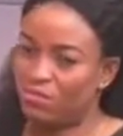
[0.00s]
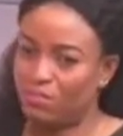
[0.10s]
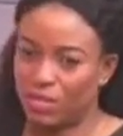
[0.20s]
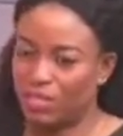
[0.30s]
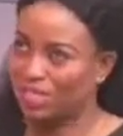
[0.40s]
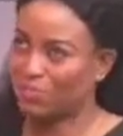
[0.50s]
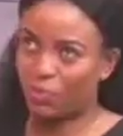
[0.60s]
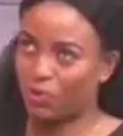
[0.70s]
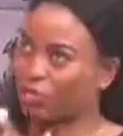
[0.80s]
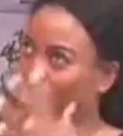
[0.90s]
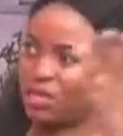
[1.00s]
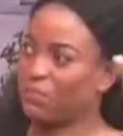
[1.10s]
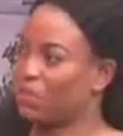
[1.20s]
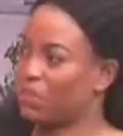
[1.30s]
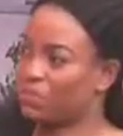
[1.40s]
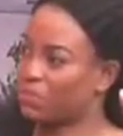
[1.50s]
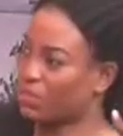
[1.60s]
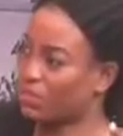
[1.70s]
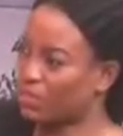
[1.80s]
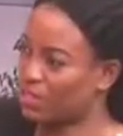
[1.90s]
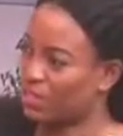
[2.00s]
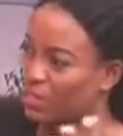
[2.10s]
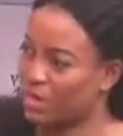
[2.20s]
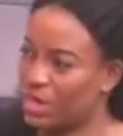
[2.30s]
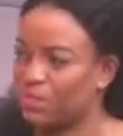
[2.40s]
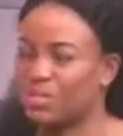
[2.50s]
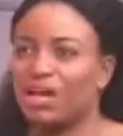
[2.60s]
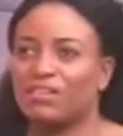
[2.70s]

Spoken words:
but spiritually be responsible for something that happens.